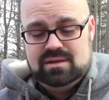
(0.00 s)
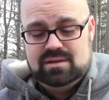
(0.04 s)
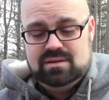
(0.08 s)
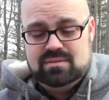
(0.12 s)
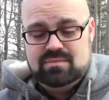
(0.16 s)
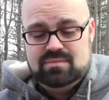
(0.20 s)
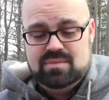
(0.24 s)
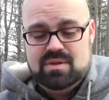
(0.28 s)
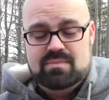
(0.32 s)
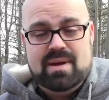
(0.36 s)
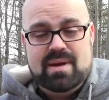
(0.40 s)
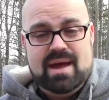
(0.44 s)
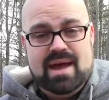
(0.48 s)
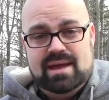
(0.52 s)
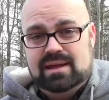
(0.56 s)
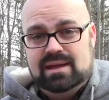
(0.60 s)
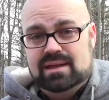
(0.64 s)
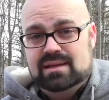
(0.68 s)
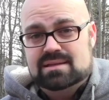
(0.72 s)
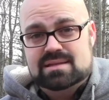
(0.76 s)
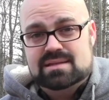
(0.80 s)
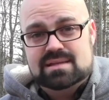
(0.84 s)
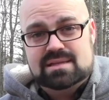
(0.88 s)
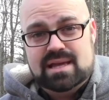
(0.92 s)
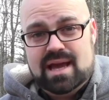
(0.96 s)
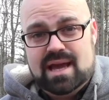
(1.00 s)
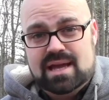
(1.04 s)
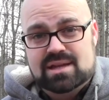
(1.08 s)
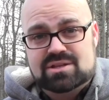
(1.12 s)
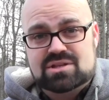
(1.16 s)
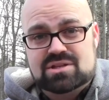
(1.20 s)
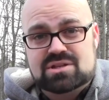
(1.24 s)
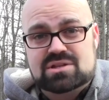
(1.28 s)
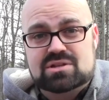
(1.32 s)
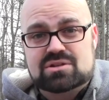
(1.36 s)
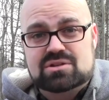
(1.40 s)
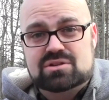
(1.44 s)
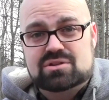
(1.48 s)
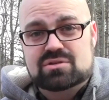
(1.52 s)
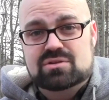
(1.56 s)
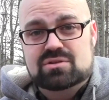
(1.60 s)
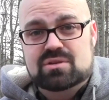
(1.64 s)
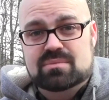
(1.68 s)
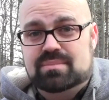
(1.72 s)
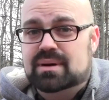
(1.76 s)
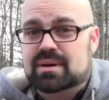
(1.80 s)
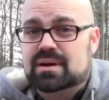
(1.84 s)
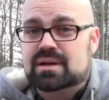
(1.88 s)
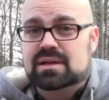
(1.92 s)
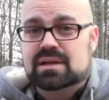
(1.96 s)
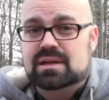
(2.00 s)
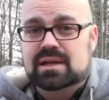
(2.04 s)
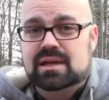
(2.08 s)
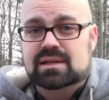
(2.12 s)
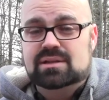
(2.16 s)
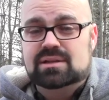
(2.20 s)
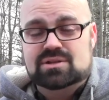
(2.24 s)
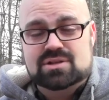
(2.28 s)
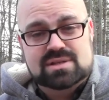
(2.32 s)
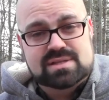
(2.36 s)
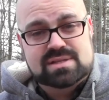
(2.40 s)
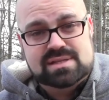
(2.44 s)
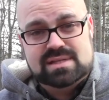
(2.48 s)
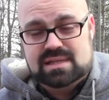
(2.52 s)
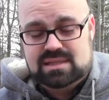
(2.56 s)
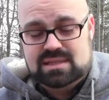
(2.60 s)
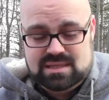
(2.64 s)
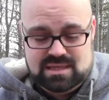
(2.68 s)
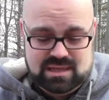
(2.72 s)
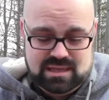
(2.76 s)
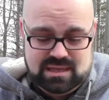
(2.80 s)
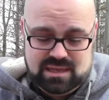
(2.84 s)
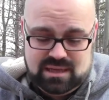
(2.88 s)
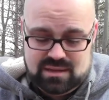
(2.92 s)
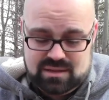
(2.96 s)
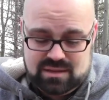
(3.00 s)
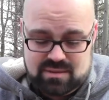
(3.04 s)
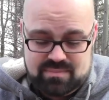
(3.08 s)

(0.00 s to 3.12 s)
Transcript: um, the bag is attached to the bug net just like the